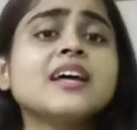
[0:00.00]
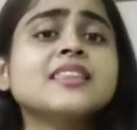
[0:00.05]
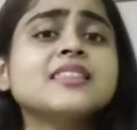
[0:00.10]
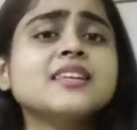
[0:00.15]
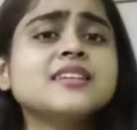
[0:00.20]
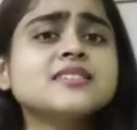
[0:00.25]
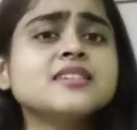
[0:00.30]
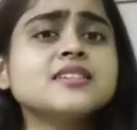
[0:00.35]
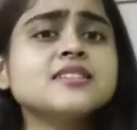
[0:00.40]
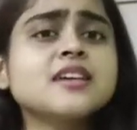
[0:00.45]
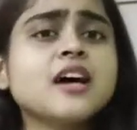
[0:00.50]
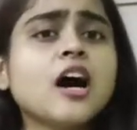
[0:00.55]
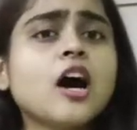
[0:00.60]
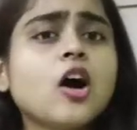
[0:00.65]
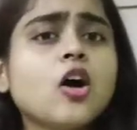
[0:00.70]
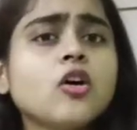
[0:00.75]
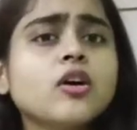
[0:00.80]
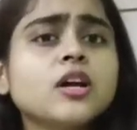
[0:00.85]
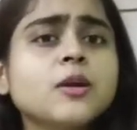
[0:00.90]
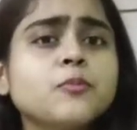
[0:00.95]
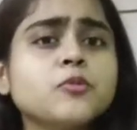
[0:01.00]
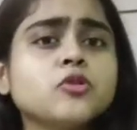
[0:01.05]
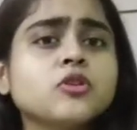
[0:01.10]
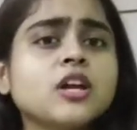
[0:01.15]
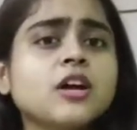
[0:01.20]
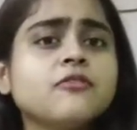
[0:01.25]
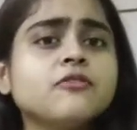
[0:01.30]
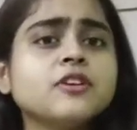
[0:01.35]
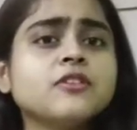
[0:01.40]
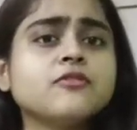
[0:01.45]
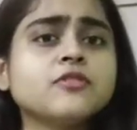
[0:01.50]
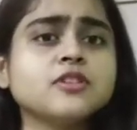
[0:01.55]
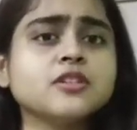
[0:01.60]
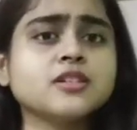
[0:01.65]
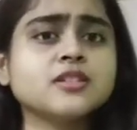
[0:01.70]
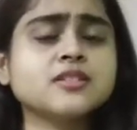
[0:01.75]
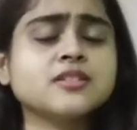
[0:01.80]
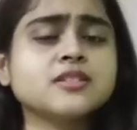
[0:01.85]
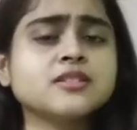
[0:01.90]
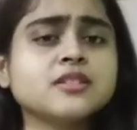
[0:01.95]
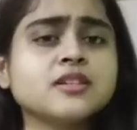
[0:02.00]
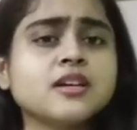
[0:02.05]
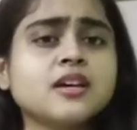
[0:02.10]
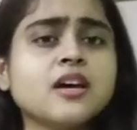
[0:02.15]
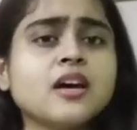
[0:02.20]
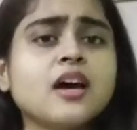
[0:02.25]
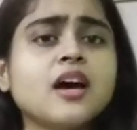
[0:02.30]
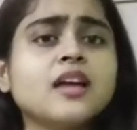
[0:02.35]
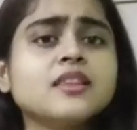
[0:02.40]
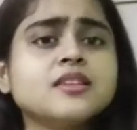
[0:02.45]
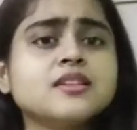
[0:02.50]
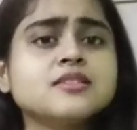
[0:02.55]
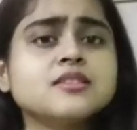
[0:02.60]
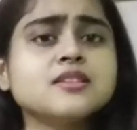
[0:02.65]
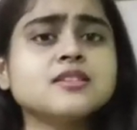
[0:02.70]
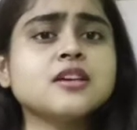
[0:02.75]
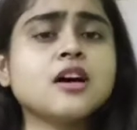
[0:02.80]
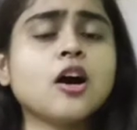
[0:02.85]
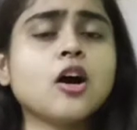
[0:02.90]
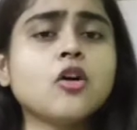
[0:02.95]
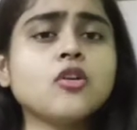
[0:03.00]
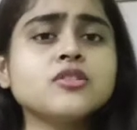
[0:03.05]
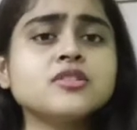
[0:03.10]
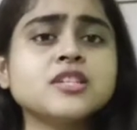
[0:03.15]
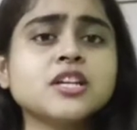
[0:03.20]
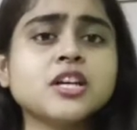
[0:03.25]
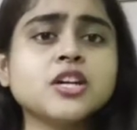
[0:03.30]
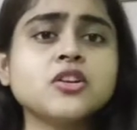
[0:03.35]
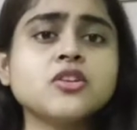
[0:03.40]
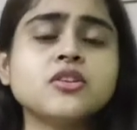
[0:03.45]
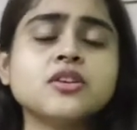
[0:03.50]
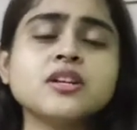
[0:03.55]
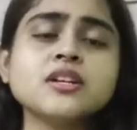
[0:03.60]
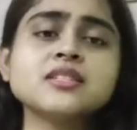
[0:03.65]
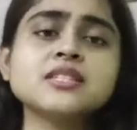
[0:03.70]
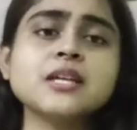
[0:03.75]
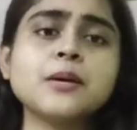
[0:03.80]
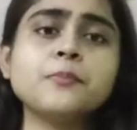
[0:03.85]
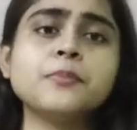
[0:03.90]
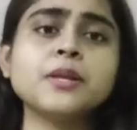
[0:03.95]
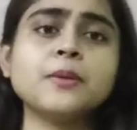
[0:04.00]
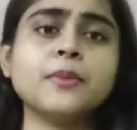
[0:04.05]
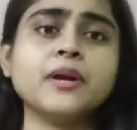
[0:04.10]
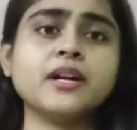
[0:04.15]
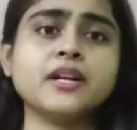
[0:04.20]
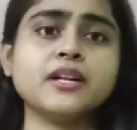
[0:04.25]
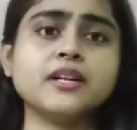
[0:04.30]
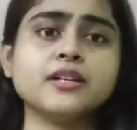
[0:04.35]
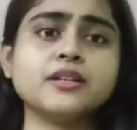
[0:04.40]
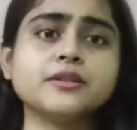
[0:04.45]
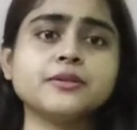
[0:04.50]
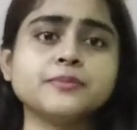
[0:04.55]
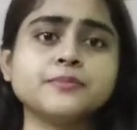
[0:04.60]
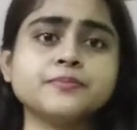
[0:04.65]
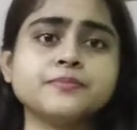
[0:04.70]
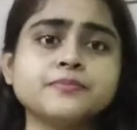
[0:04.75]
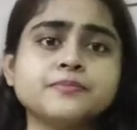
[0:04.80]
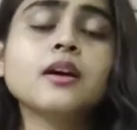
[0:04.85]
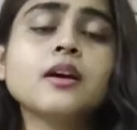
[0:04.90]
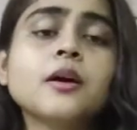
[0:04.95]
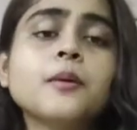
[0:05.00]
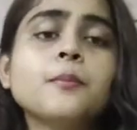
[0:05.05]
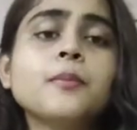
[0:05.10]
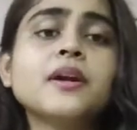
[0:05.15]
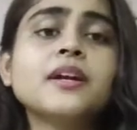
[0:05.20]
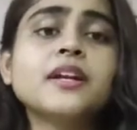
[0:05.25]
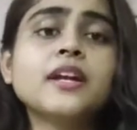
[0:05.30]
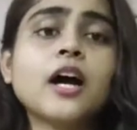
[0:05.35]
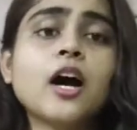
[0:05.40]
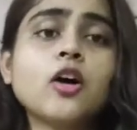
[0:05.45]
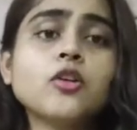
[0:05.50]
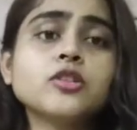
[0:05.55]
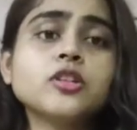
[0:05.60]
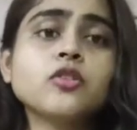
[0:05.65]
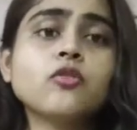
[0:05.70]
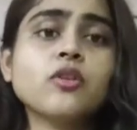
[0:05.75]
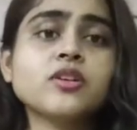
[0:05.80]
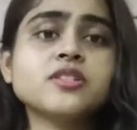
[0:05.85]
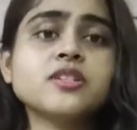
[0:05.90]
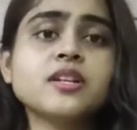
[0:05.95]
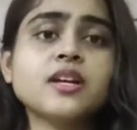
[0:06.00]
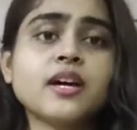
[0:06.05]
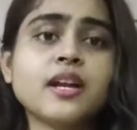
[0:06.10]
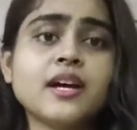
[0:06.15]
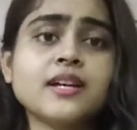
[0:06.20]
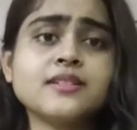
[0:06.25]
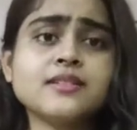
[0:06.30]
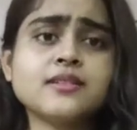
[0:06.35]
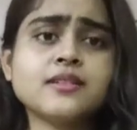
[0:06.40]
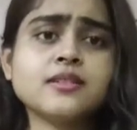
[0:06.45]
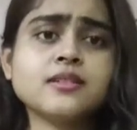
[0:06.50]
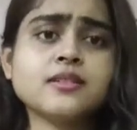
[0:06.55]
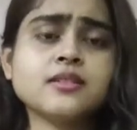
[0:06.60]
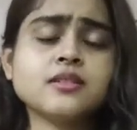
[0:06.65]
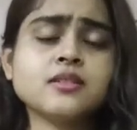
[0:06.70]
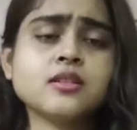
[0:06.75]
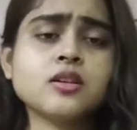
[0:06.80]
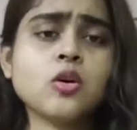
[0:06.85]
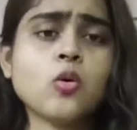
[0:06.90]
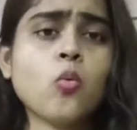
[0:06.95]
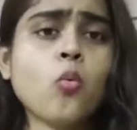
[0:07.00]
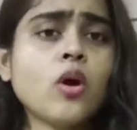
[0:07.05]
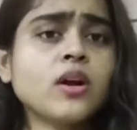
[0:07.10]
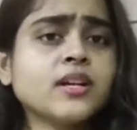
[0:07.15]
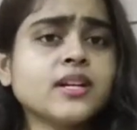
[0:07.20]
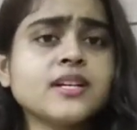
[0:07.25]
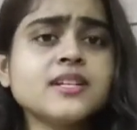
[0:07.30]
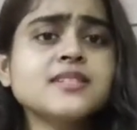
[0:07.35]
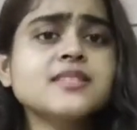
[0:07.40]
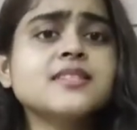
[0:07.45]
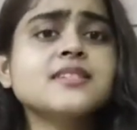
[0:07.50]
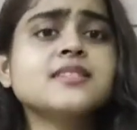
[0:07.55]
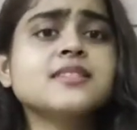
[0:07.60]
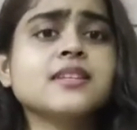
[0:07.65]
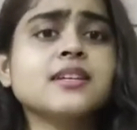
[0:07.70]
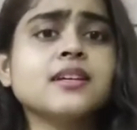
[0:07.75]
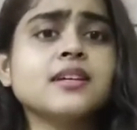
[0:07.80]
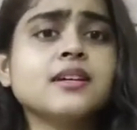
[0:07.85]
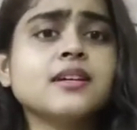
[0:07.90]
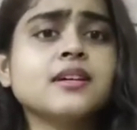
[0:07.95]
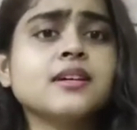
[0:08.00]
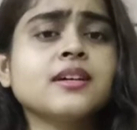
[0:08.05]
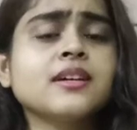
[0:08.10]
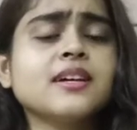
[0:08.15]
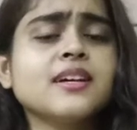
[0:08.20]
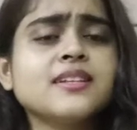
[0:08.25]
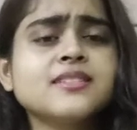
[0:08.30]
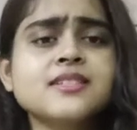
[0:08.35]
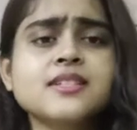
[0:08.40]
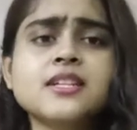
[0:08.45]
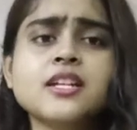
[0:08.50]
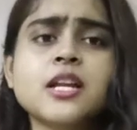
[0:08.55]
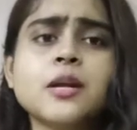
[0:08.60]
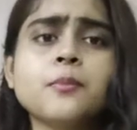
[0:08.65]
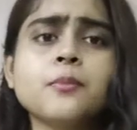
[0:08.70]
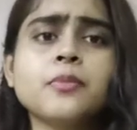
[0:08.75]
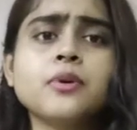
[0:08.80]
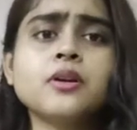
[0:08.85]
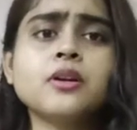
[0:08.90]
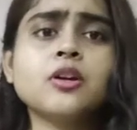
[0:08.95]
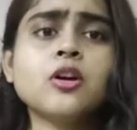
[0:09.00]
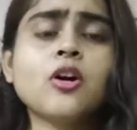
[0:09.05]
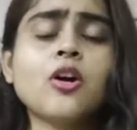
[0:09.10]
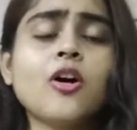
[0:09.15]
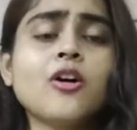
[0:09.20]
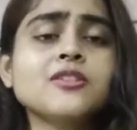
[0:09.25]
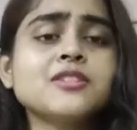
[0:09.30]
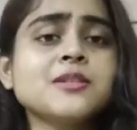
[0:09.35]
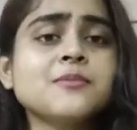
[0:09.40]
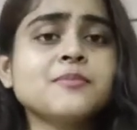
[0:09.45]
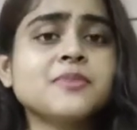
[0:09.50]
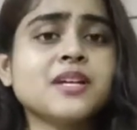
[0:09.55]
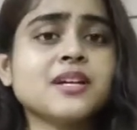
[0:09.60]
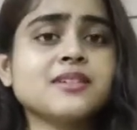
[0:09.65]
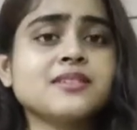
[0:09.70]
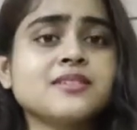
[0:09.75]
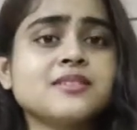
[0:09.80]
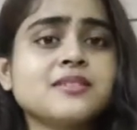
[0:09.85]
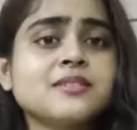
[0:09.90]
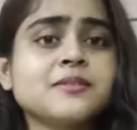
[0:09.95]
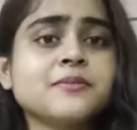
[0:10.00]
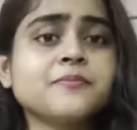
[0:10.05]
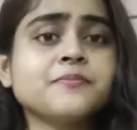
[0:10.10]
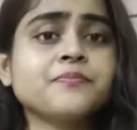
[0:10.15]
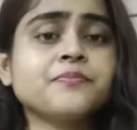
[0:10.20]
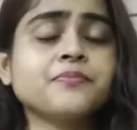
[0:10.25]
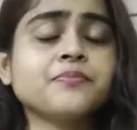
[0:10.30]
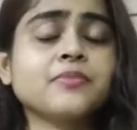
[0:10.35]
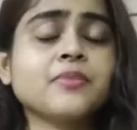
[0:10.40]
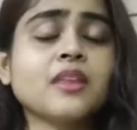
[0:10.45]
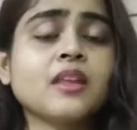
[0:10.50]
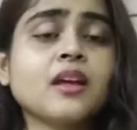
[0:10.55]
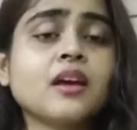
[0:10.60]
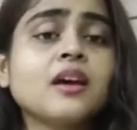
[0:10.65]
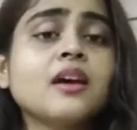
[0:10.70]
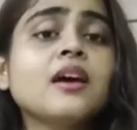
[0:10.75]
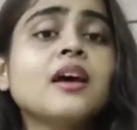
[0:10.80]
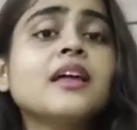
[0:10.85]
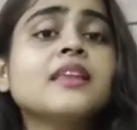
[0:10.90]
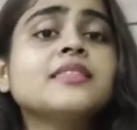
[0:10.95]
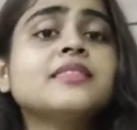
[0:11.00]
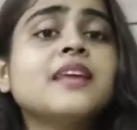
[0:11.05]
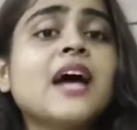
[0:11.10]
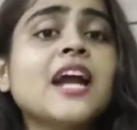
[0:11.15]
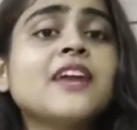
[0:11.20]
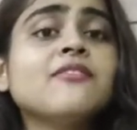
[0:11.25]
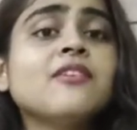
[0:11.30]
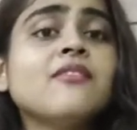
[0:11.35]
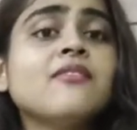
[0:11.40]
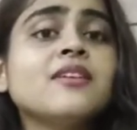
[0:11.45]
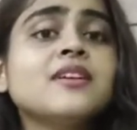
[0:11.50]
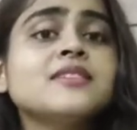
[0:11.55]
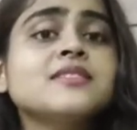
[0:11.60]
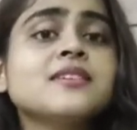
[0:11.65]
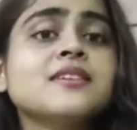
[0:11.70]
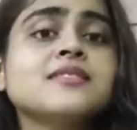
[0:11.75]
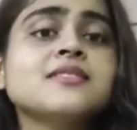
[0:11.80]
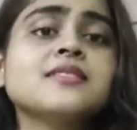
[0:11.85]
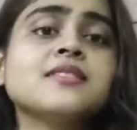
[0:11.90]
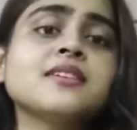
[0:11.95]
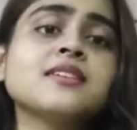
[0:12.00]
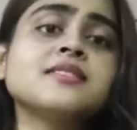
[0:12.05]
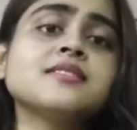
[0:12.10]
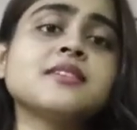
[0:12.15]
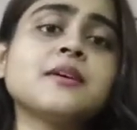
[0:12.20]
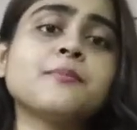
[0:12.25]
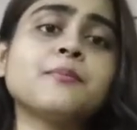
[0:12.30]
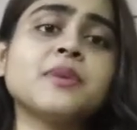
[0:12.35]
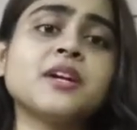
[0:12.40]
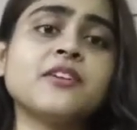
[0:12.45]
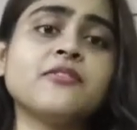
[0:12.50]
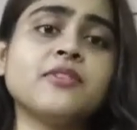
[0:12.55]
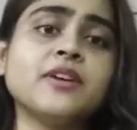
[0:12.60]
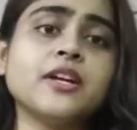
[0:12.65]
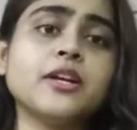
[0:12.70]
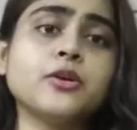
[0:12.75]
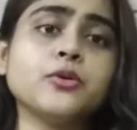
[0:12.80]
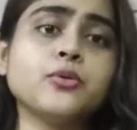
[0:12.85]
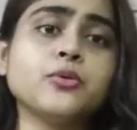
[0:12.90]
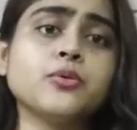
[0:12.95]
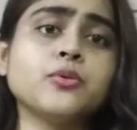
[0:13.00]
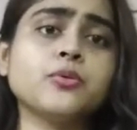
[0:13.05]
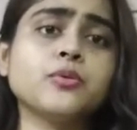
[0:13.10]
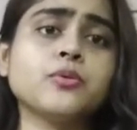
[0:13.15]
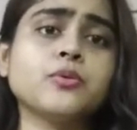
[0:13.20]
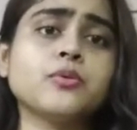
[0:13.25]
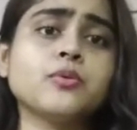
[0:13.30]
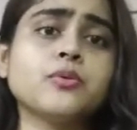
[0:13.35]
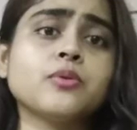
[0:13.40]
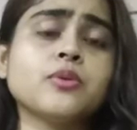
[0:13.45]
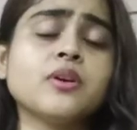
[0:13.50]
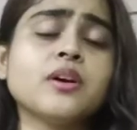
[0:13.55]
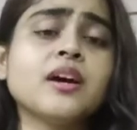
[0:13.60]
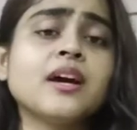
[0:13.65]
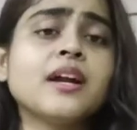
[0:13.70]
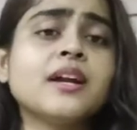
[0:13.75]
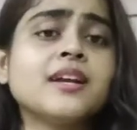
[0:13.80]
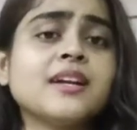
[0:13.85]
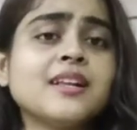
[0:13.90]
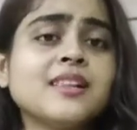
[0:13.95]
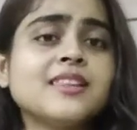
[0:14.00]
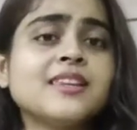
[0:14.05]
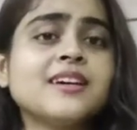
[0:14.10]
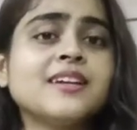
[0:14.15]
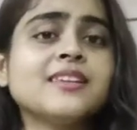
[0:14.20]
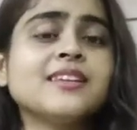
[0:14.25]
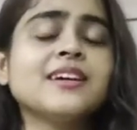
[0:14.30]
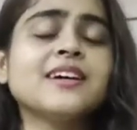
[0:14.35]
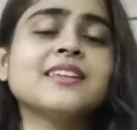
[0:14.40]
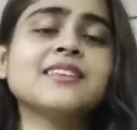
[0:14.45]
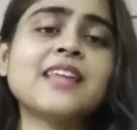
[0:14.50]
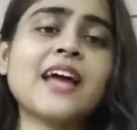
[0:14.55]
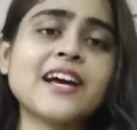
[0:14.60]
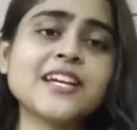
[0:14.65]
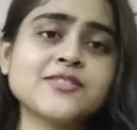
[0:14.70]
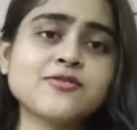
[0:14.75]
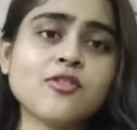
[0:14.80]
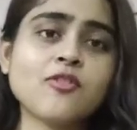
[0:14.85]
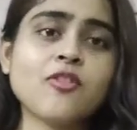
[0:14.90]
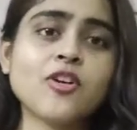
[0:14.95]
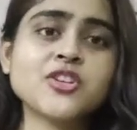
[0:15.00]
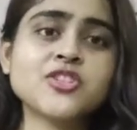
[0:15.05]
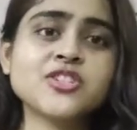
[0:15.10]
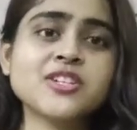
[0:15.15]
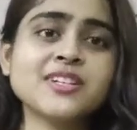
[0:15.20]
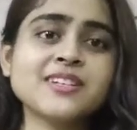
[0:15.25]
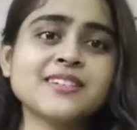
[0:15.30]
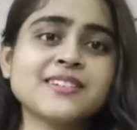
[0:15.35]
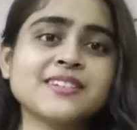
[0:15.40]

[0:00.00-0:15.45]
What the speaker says: This is how cryptography works. And this is how security is implemented. But now the question arises, what is this key? Is it a number or some text? That we will discuss in the separate video. Till then, thanks for watching.